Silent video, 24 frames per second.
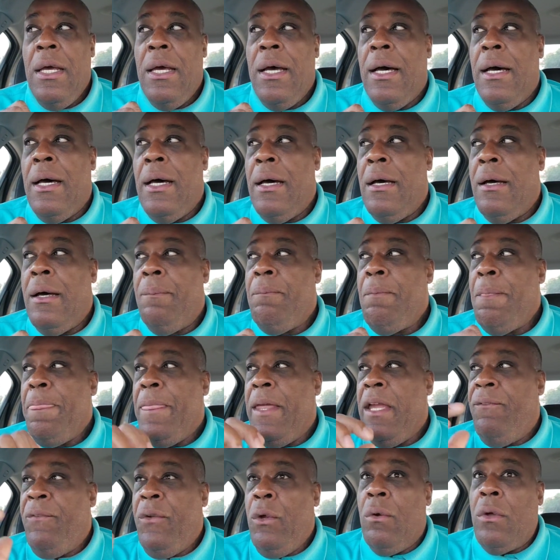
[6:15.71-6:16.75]
Um,
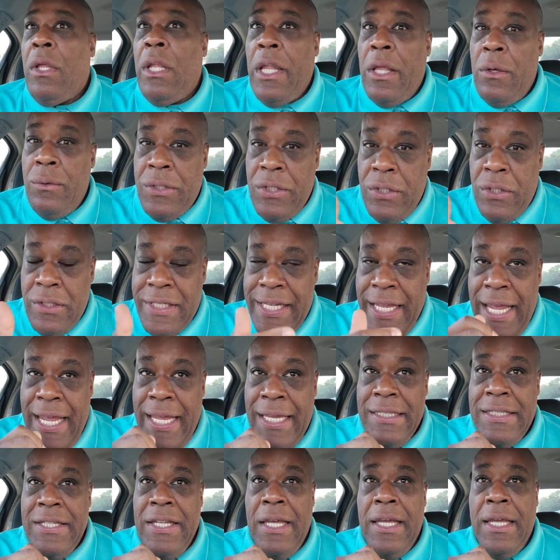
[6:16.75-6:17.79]
if you're closer to
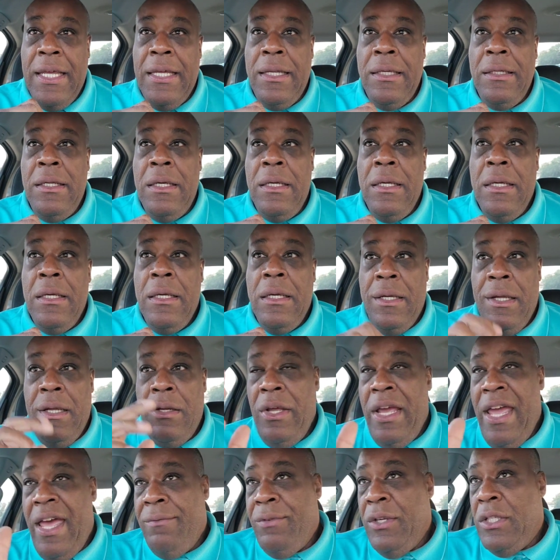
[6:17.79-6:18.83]
18 and
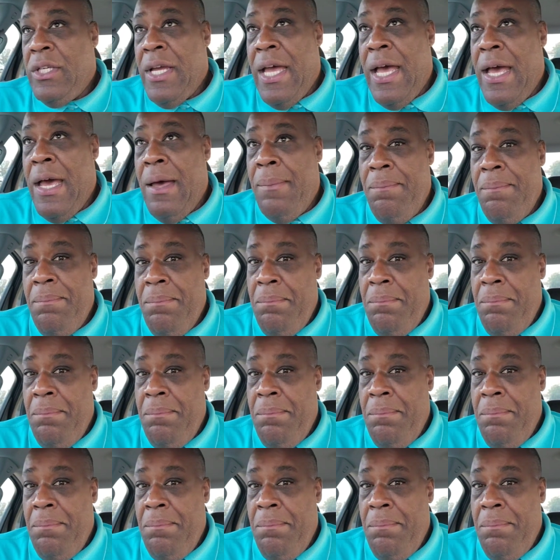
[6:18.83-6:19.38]
you have a job,